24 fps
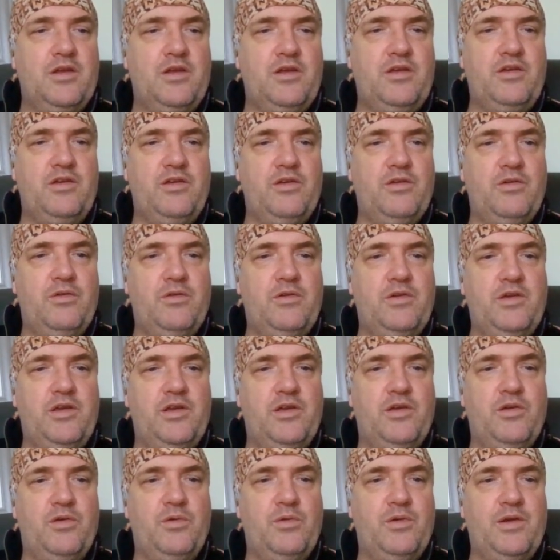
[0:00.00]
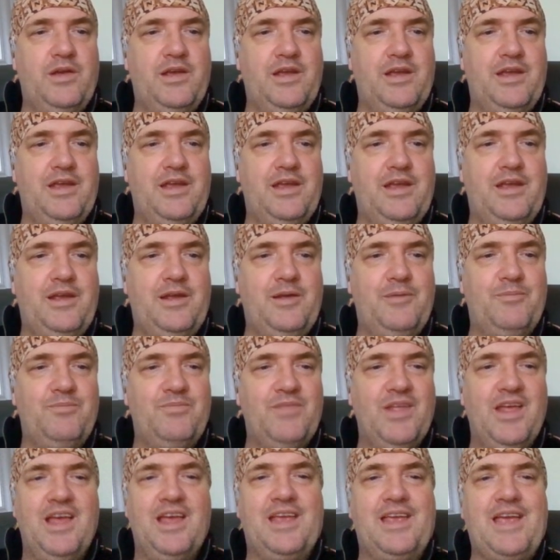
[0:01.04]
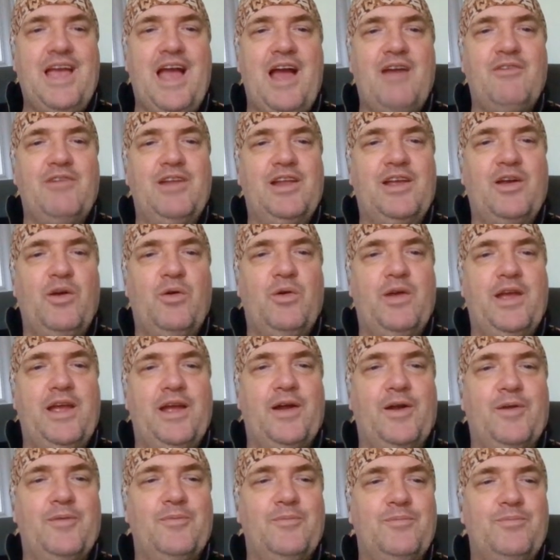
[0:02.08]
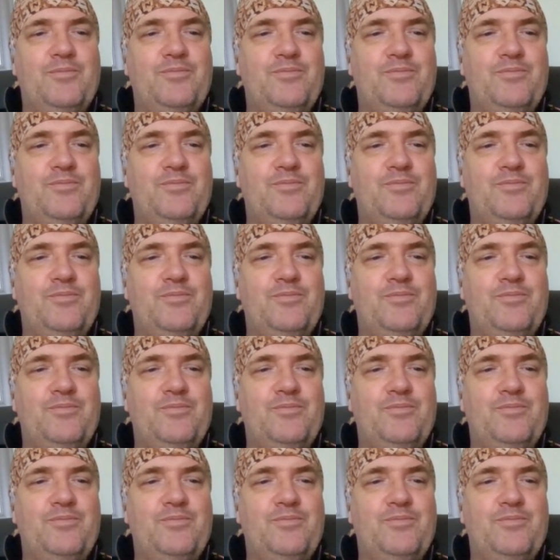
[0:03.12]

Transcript: Q, U, E. Can't really go here.